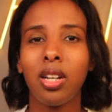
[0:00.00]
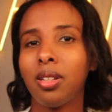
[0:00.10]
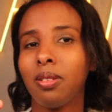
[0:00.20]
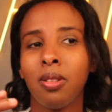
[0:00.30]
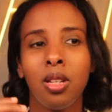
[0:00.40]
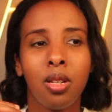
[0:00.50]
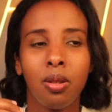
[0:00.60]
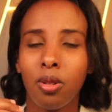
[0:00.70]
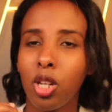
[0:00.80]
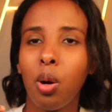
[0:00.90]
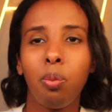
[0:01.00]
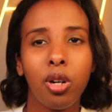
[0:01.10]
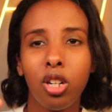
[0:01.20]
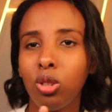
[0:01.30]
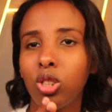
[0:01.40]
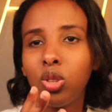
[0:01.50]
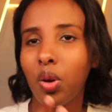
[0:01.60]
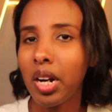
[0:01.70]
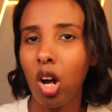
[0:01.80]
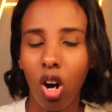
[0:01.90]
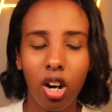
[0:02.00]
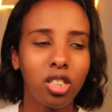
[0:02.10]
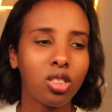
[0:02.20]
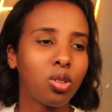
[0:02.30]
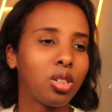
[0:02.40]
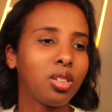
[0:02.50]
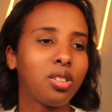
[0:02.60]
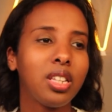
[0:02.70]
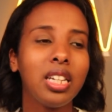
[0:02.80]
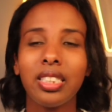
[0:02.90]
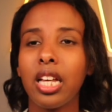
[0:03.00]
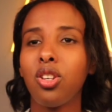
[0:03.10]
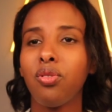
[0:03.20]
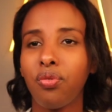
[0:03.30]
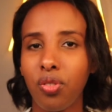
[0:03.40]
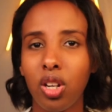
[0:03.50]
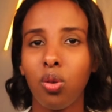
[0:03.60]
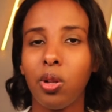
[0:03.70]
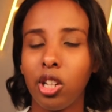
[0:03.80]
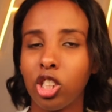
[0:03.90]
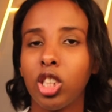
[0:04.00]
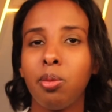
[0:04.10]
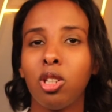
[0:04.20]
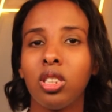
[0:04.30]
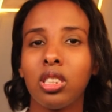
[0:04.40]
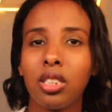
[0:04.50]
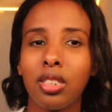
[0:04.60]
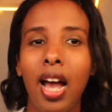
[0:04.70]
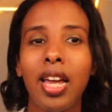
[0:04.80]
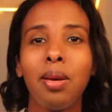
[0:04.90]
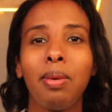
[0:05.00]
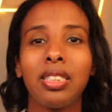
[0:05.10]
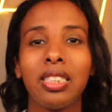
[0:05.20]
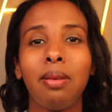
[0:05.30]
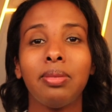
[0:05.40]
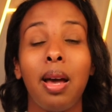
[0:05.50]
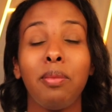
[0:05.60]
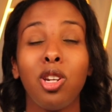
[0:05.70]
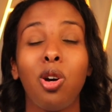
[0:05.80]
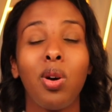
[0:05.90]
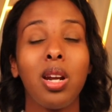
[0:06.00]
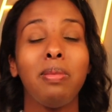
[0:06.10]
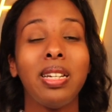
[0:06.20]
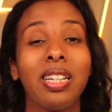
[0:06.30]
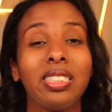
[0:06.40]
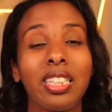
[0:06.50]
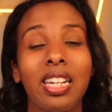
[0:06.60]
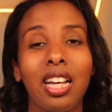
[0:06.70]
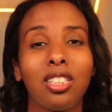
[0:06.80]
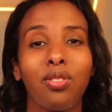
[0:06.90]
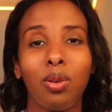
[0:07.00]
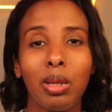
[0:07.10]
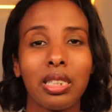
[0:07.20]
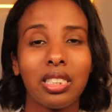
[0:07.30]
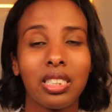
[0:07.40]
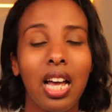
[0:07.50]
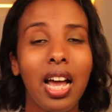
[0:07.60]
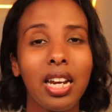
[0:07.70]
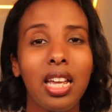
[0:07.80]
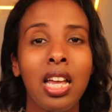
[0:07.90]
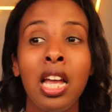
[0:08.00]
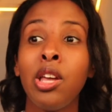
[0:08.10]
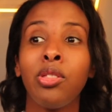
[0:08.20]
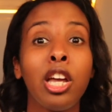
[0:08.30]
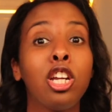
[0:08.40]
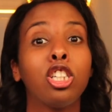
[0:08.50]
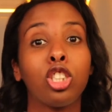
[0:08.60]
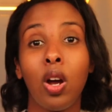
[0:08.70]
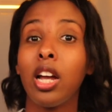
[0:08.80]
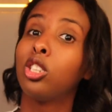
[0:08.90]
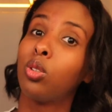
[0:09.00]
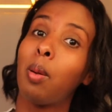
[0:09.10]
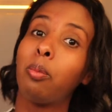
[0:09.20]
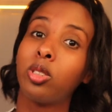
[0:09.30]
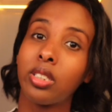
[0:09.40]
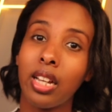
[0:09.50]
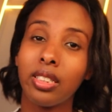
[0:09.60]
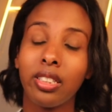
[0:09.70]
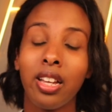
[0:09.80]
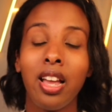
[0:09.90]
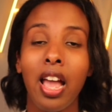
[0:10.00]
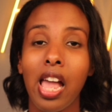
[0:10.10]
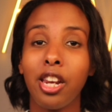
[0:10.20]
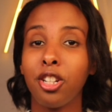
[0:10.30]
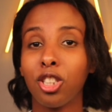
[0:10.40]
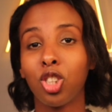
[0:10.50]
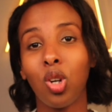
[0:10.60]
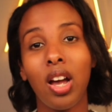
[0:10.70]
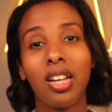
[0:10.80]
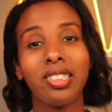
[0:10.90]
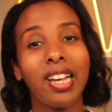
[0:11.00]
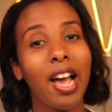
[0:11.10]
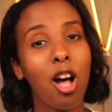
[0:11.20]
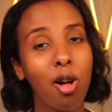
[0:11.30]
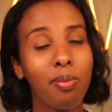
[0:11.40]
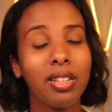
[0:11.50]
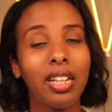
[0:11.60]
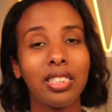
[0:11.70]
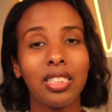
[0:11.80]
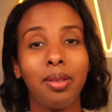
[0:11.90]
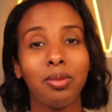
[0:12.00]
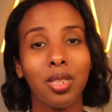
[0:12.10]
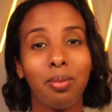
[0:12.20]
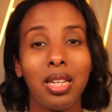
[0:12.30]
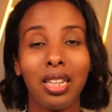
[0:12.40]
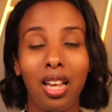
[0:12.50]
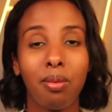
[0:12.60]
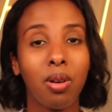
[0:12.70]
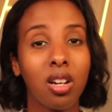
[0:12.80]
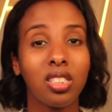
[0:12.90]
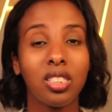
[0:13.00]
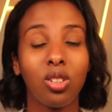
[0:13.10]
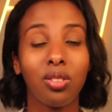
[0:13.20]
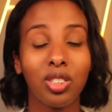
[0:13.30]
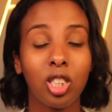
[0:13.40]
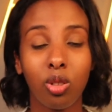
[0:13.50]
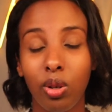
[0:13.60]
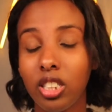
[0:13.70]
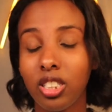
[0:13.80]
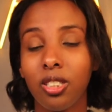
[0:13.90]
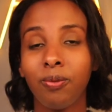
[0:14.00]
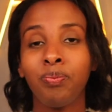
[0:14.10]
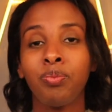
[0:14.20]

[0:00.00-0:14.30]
to, you know, produce great art or things that you feel will contribute to society, but at the same time, you don't want to be disconnected from that society that you're trying to represent and you're trying to help. And that seems to be like Monk's sort of situation.